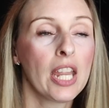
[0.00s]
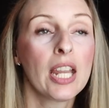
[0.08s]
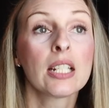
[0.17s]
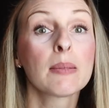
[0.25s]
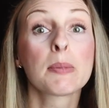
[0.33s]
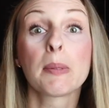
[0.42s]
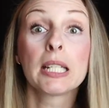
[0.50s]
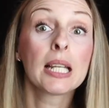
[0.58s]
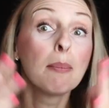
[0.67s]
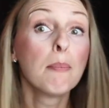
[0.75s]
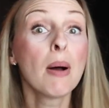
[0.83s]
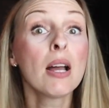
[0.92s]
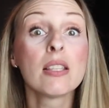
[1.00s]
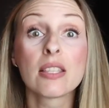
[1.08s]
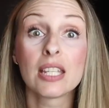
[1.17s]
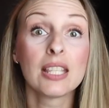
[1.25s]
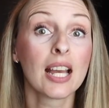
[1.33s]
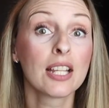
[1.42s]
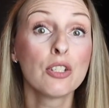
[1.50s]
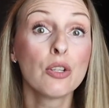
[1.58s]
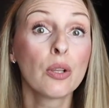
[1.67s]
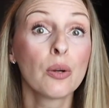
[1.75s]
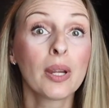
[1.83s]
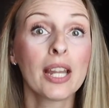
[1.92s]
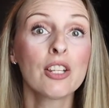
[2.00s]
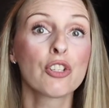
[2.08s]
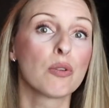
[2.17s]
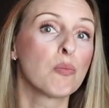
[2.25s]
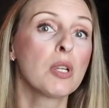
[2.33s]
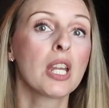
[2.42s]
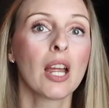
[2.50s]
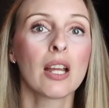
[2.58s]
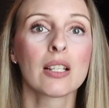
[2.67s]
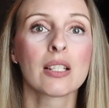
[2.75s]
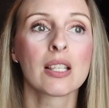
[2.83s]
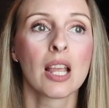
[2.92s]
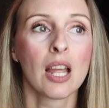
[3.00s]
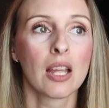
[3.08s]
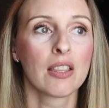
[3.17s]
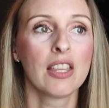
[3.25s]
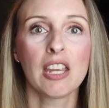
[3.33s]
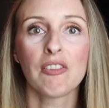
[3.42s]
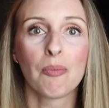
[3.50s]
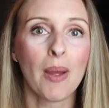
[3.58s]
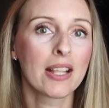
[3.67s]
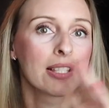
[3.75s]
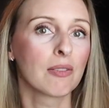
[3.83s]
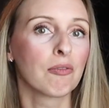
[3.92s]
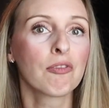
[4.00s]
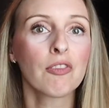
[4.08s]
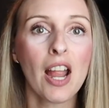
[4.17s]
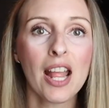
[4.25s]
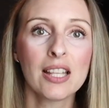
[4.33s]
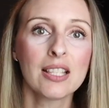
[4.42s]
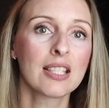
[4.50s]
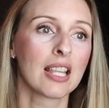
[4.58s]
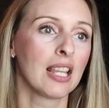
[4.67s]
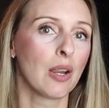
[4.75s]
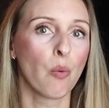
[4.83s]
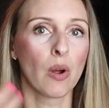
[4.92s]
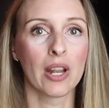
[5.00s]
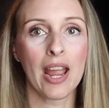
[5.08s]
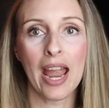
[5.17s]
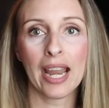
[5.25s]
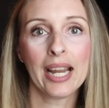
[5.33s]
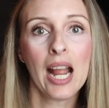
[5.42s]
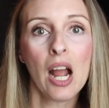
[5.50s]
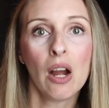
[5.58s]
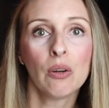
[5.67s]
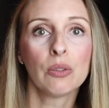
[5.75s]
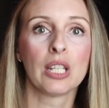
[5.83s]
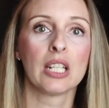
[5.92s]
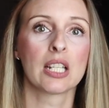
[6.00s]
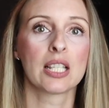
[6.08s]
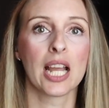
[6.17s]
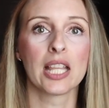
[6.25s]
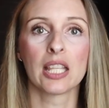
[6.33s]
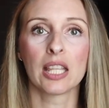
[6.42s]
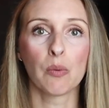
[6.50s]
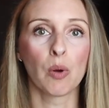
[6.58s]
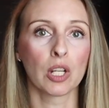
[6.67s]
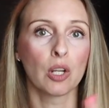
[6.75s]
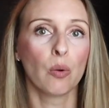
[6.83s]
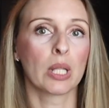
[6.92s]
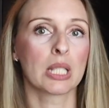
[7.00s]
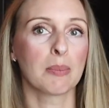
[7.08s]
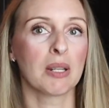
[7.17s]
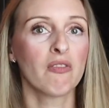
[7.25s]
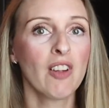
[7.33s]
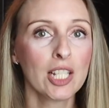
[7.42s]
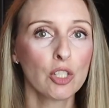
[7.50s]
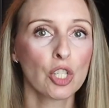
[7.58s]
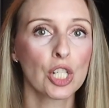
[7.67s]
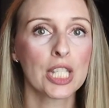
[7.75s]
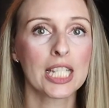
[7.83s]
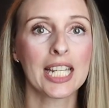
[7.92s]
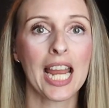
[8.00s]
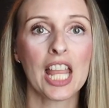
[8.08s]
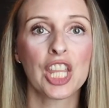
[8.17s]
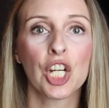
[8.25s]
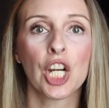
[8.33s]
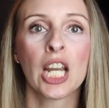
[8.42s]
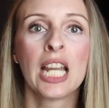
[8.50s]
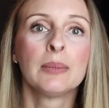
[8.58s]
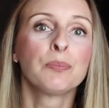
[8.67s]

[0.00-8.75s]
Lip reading: end up spending a month in that new location because they've met some friends and they want to hang out and they decide that they want to go on some adventures together.